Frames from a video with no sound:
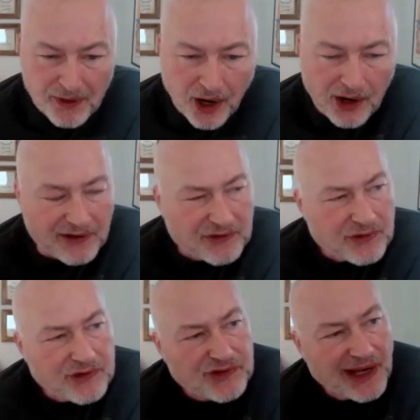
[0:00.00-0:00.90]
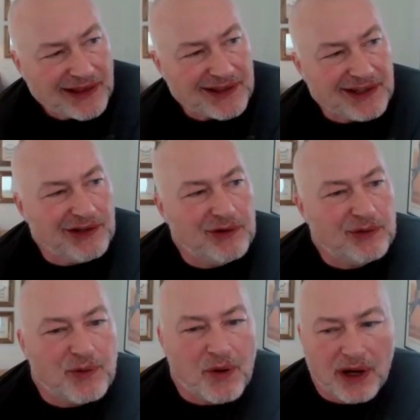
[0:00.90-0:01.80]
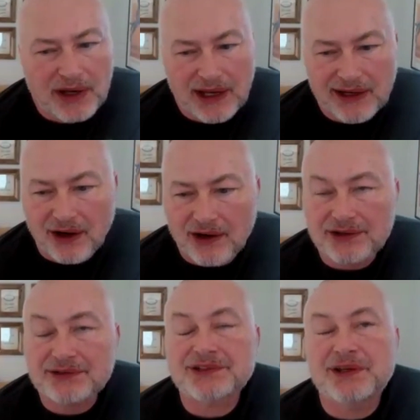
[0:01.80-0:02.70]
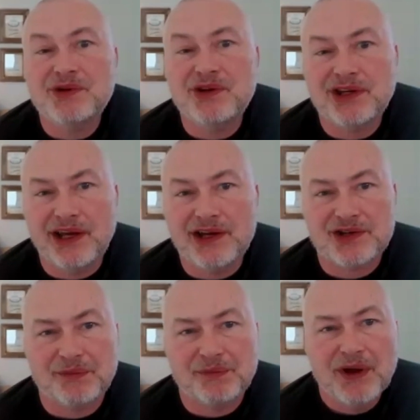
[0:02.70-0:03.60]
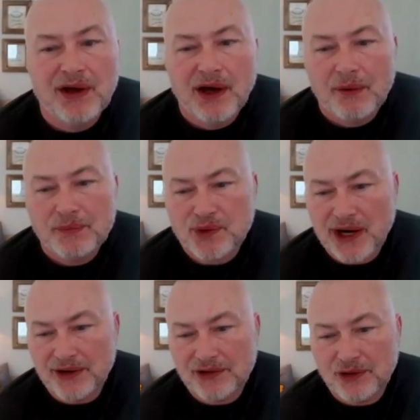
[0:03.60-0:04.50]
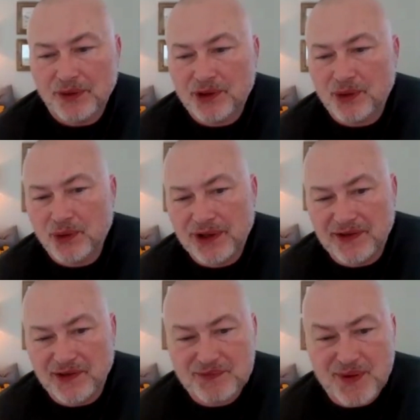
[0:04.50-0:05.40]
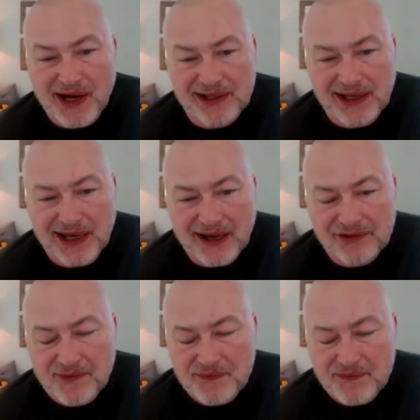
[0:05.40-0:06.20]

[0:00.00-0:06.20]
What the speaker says: All right, so the second thing you in our communication prior to recording this podcast,